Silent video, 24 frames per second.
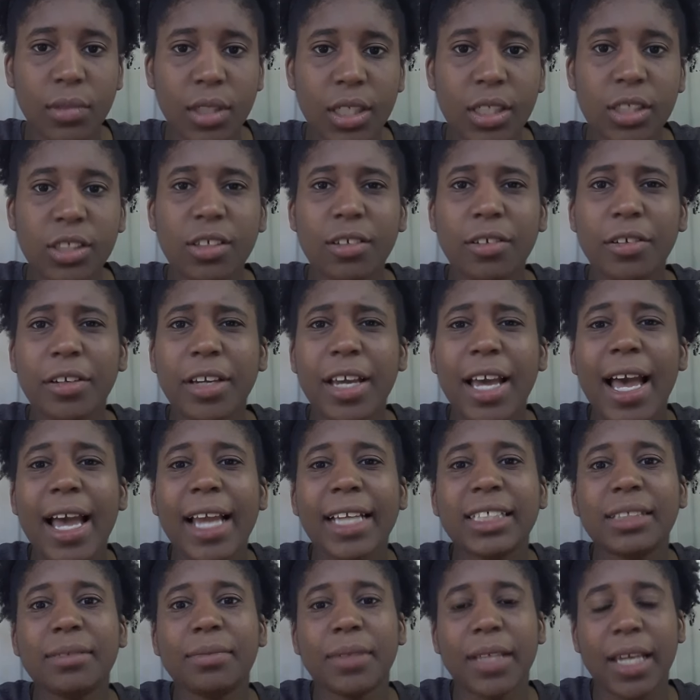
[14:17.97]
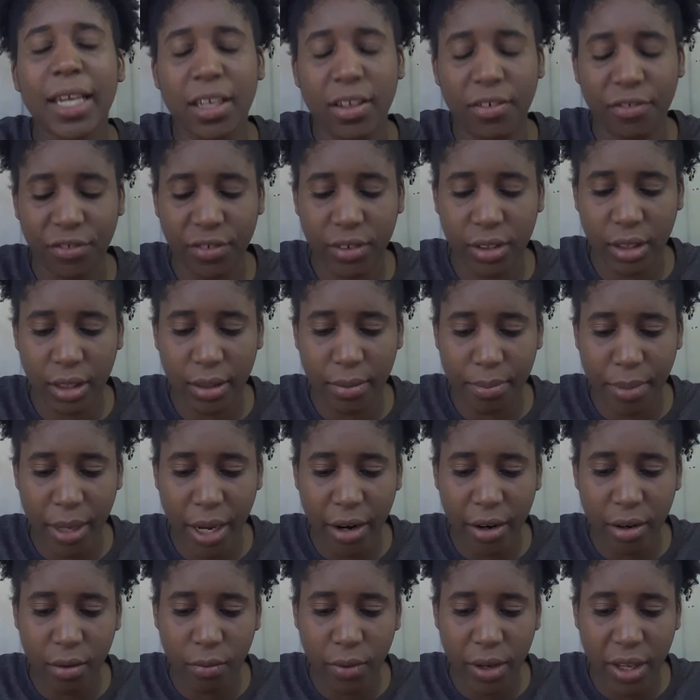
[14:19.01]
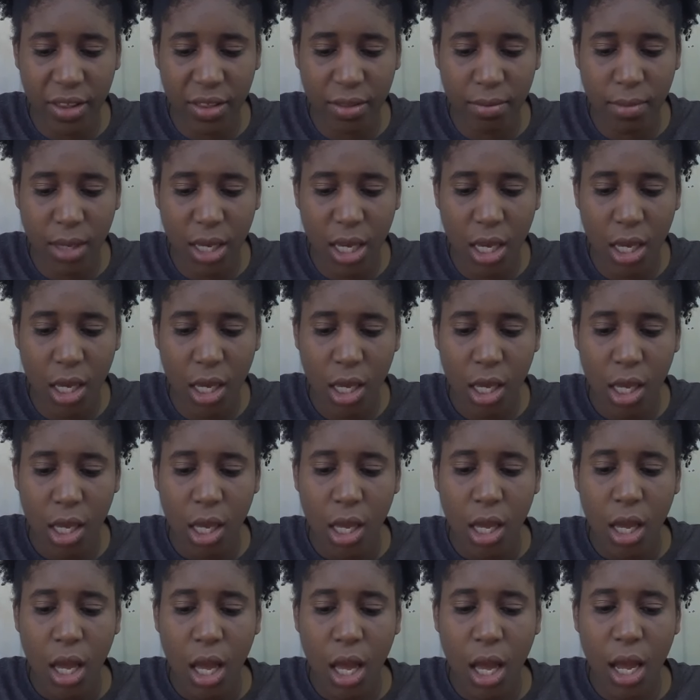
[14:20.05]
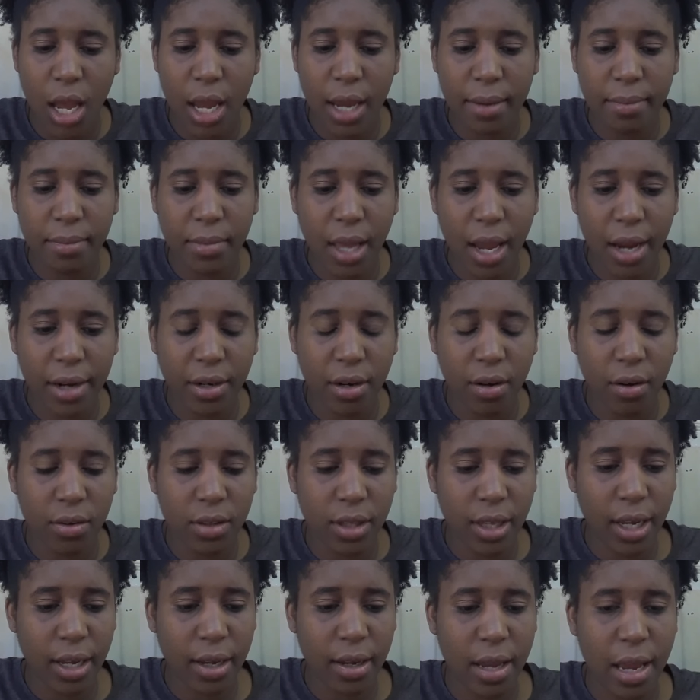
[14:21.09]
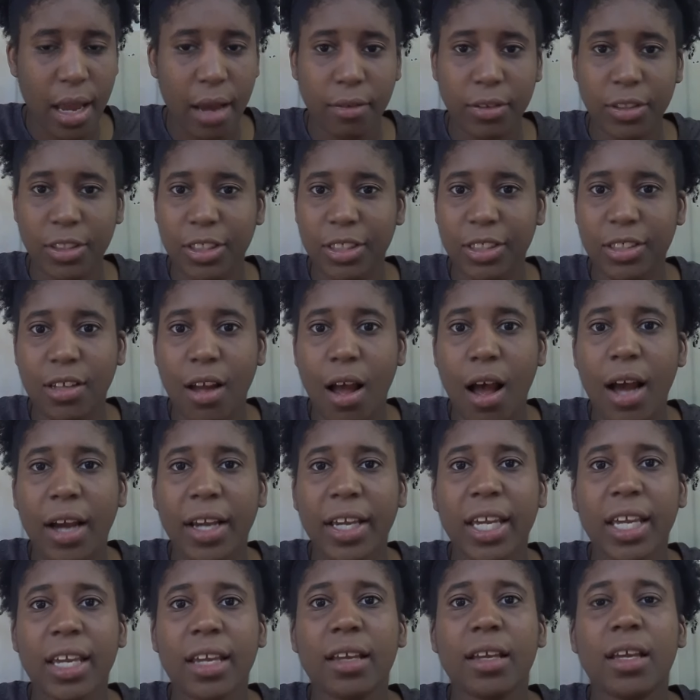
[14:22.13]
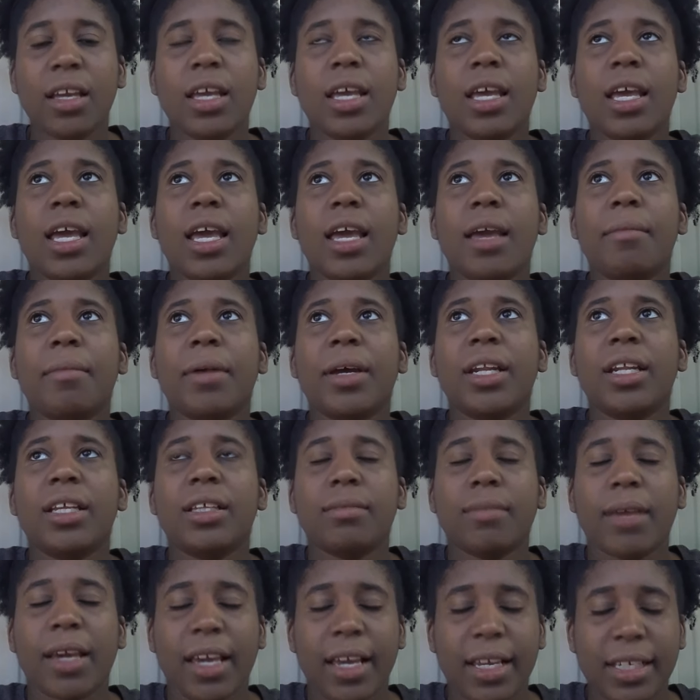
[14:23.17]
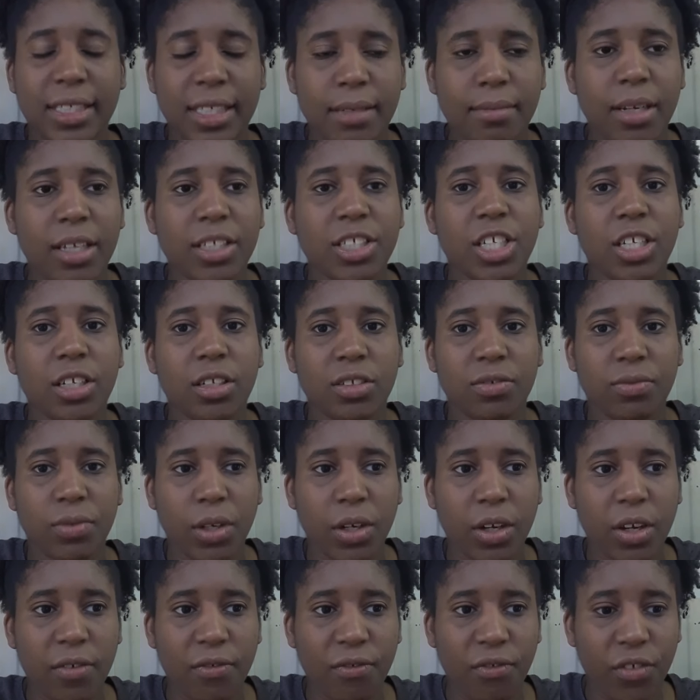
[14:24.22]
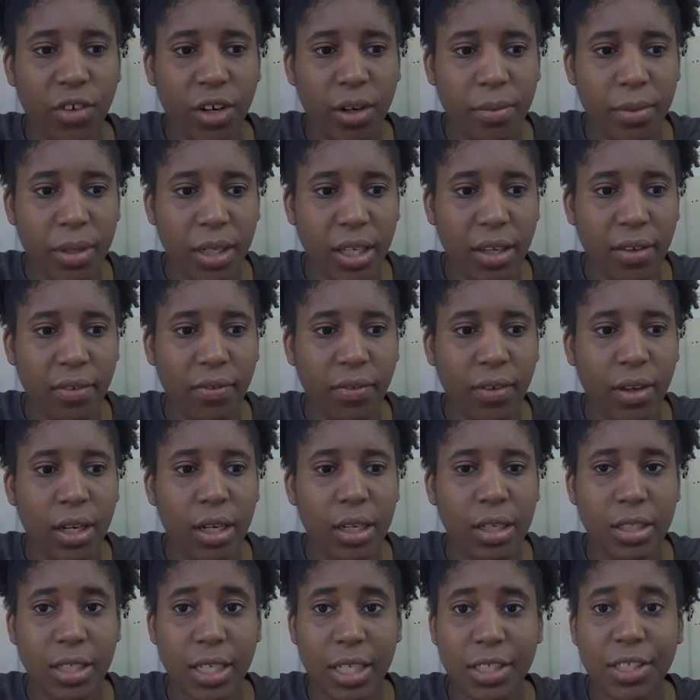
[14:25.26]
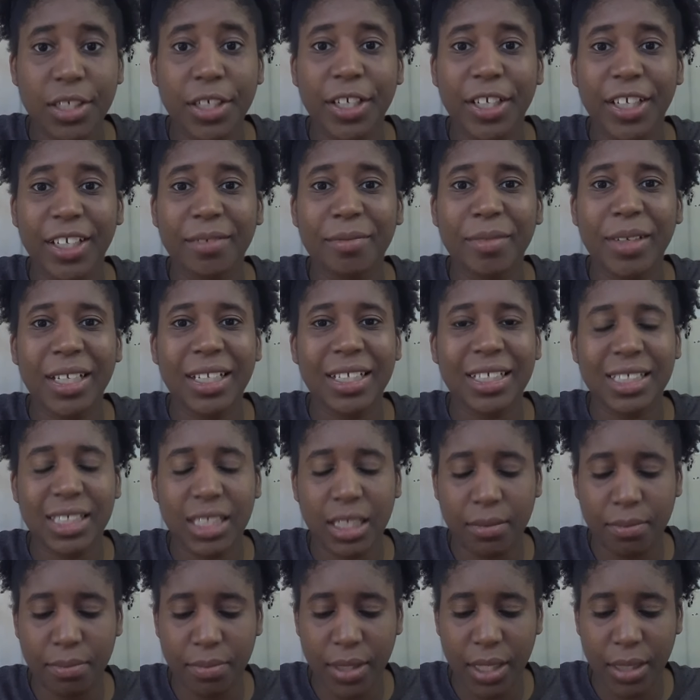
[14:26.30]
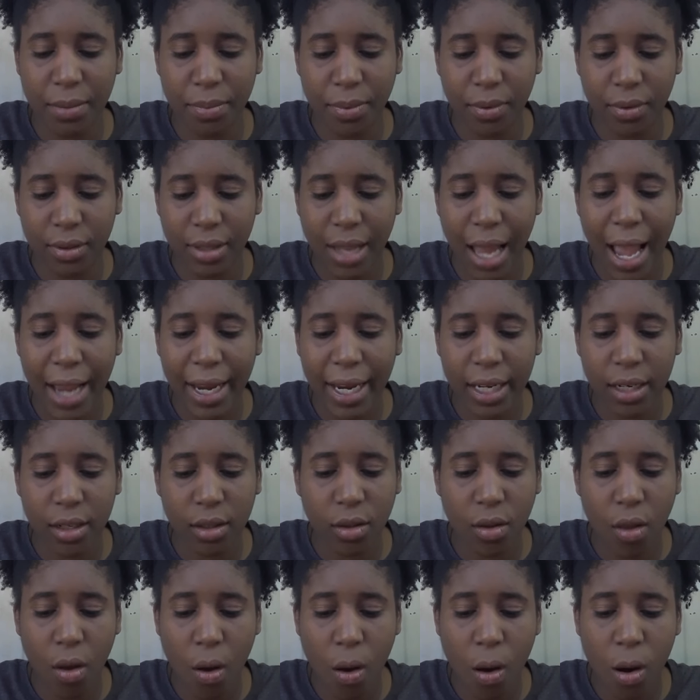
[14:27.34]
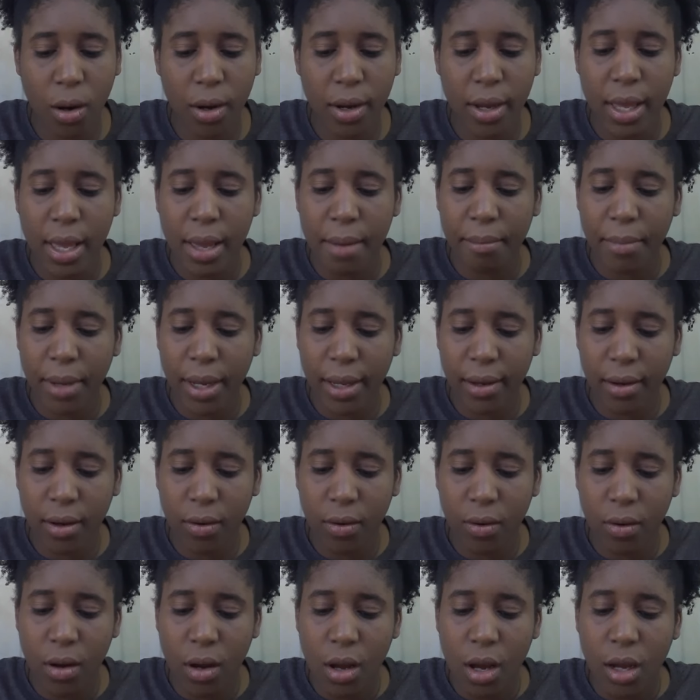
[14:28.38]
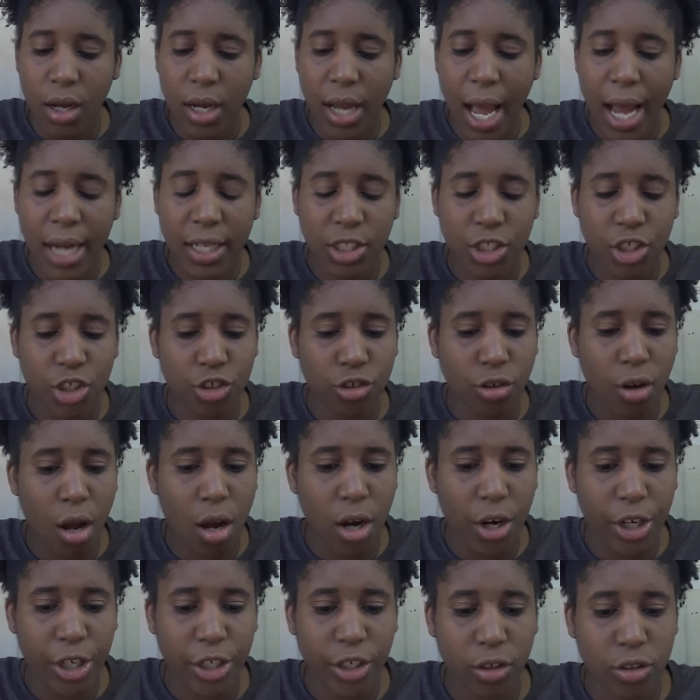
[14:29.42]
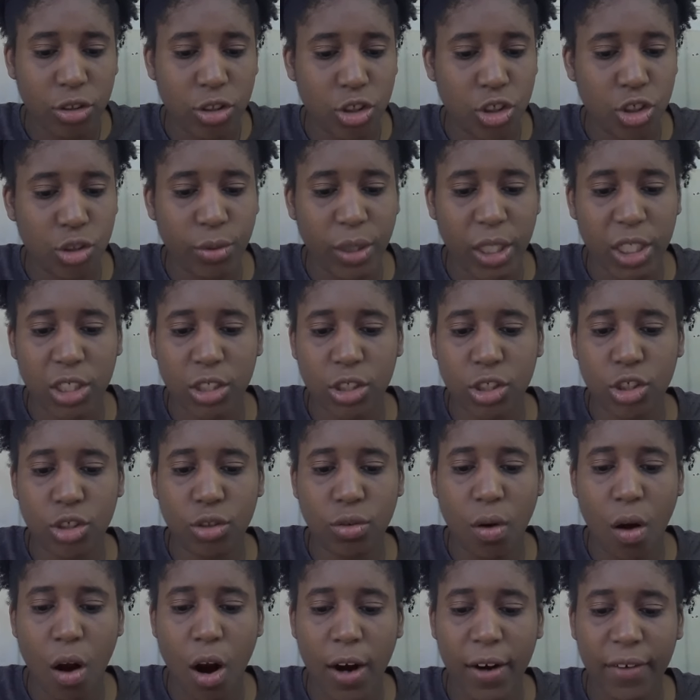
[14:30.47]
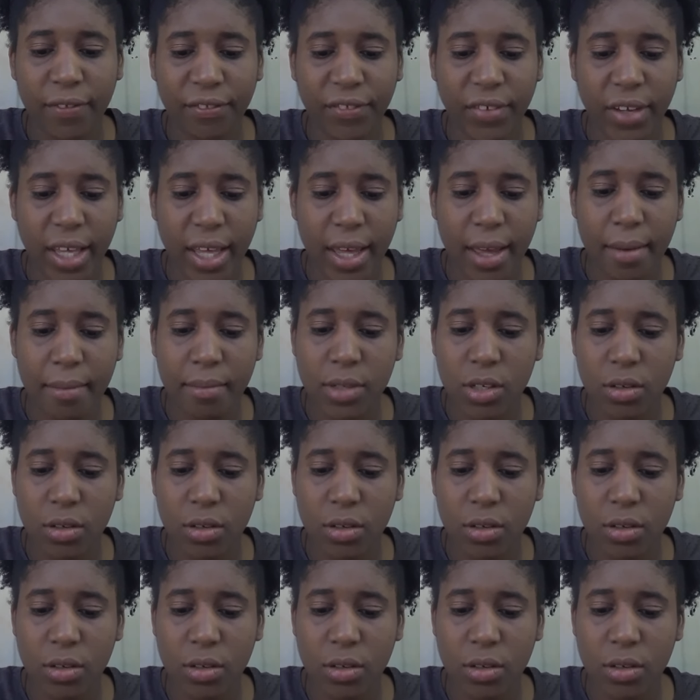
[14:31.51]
So you guys, thank you for bearing with me. I know that I was just talking, but like I said, my channel is very informative, and it does hurt me to see people not get along, but God is stronger, no situation is too hard for him.